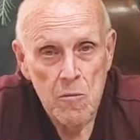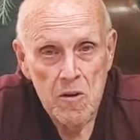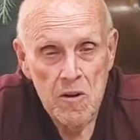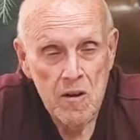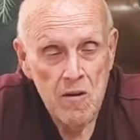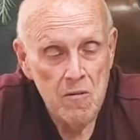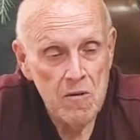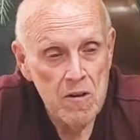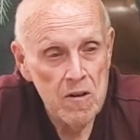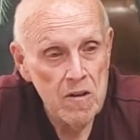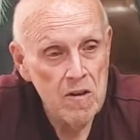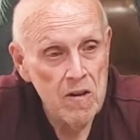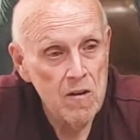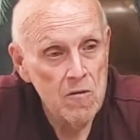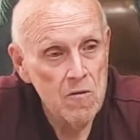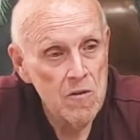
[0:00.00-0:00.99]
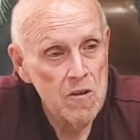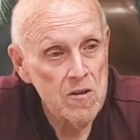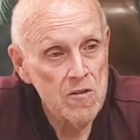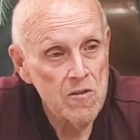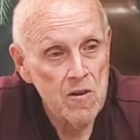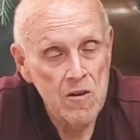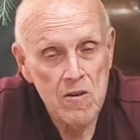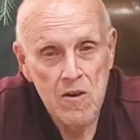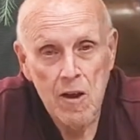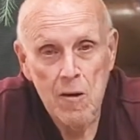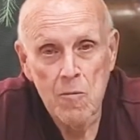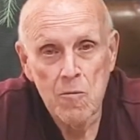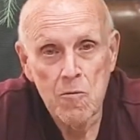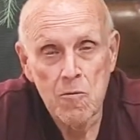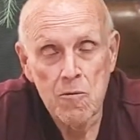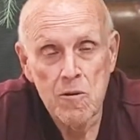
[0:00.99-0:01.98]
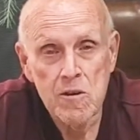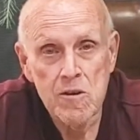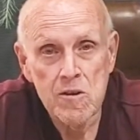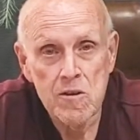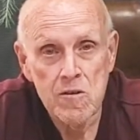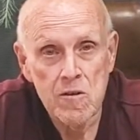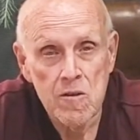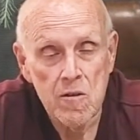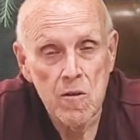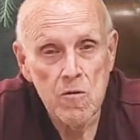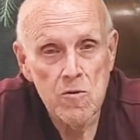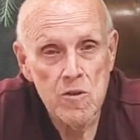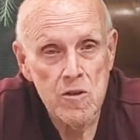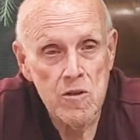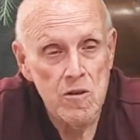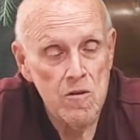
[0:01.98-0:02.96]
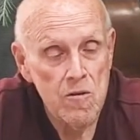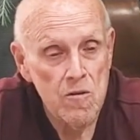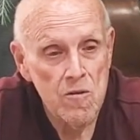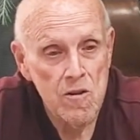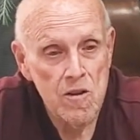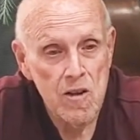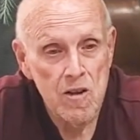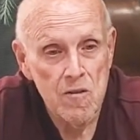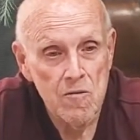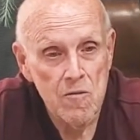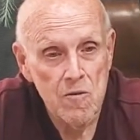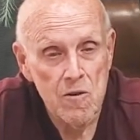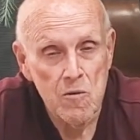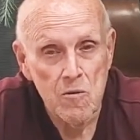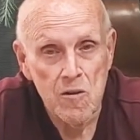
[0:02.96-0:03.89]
but not really careful. It's on top of a ridge near the ocean in Northern California,